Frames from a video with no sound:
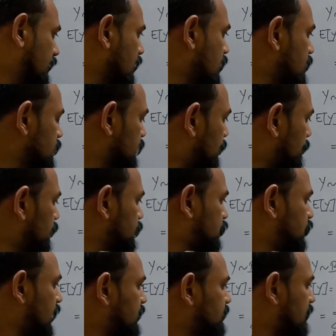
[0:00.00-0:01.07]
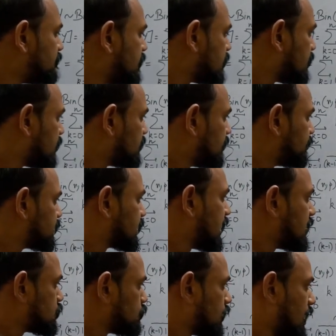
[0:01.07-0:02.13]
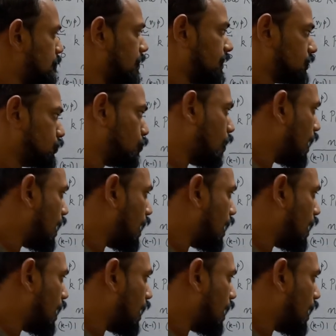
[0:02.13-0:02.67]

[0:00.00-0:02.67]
here. So I want to change everything there is k to k minus